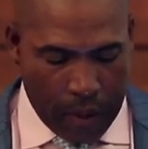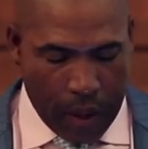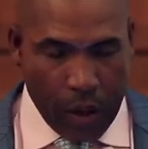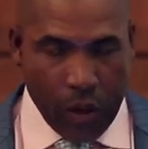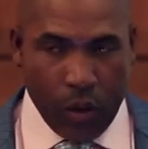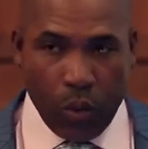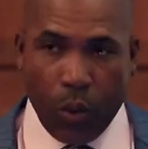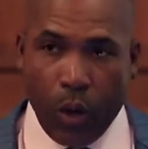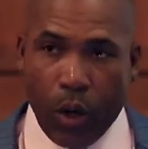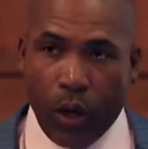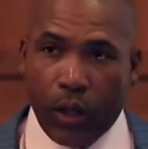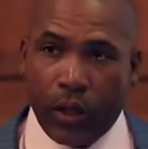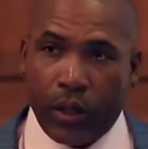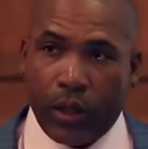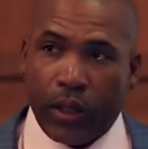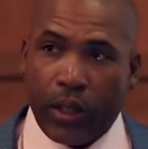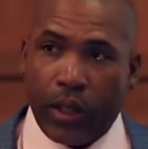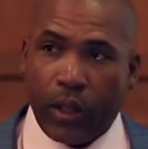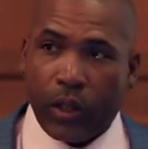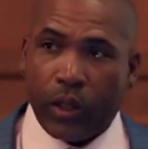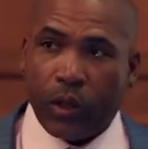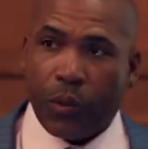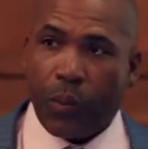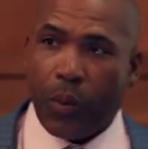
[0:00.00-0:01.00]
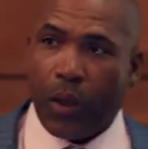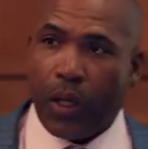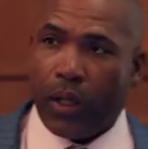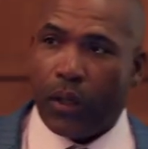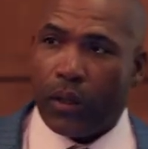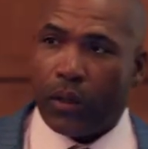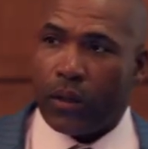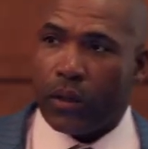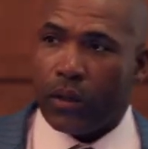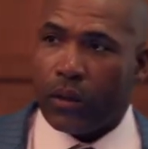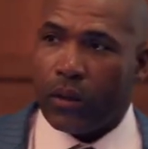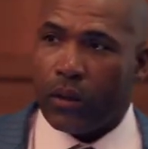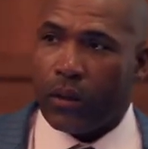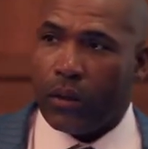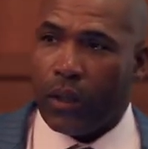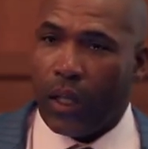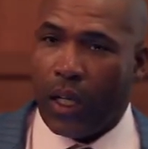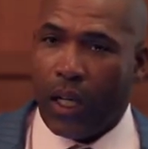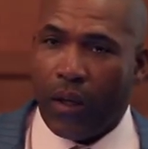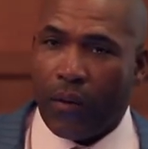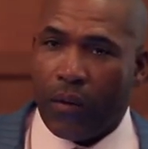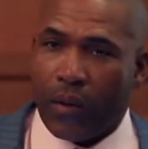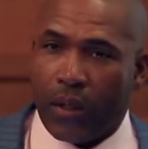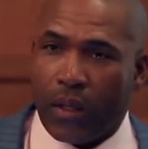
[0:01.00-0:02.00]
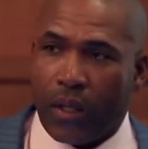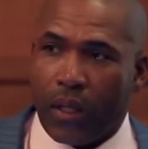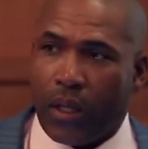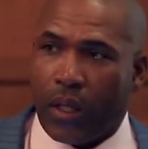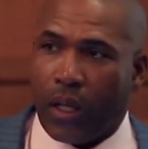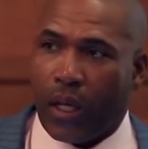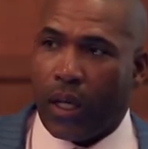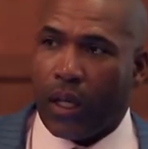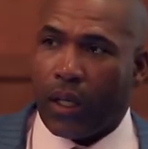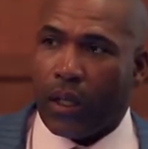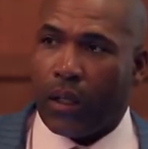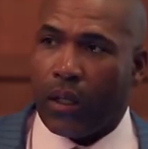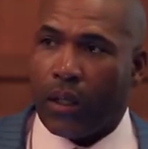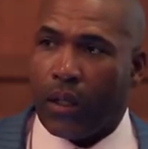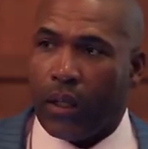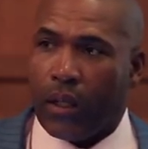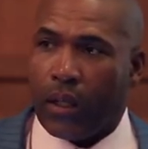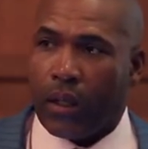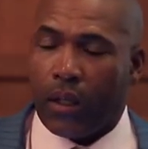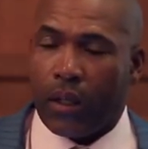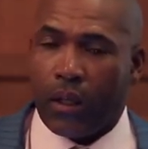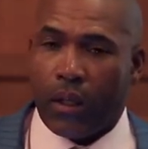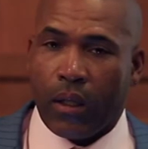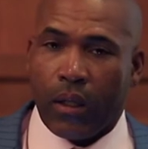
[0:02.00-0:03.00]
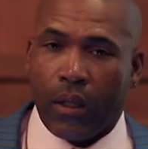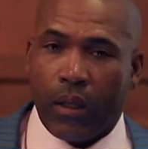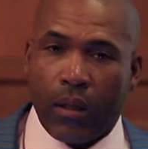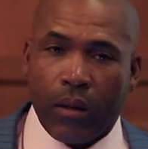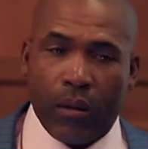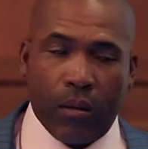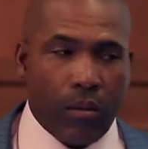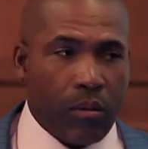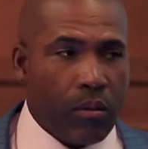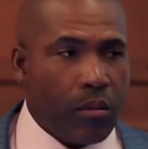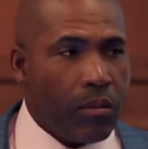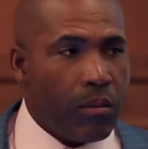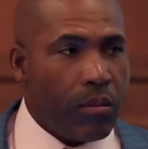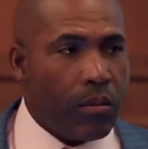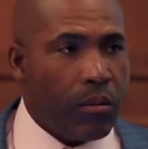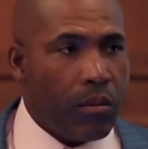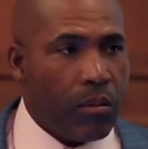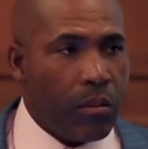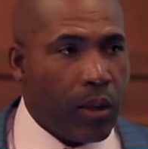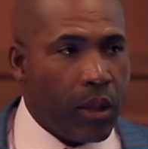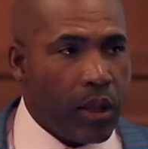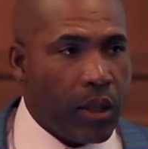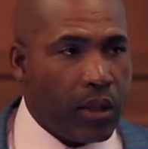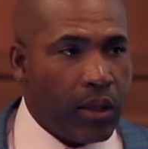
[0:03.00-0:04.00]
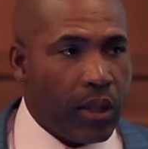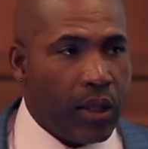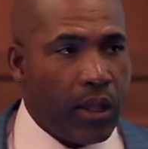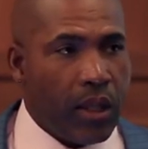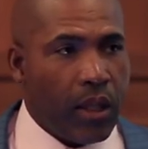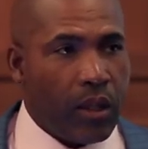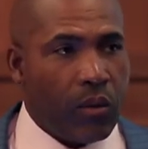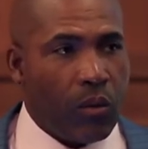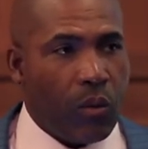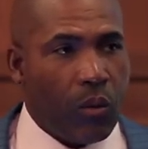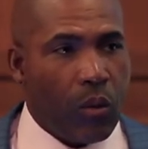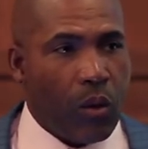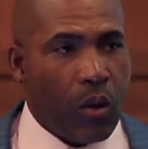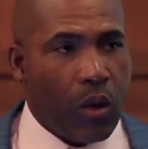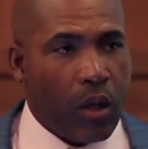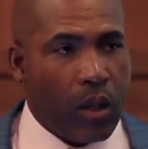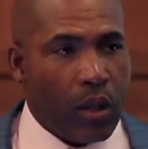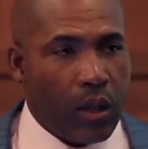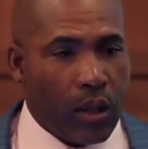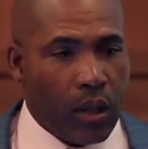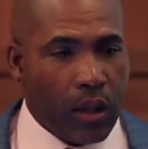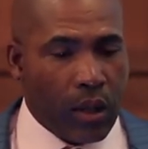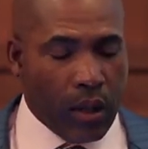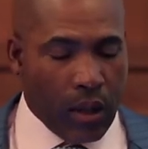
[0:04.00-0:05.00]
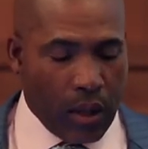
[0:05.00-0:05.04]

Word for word: His word still speaks even today, because he doesn't want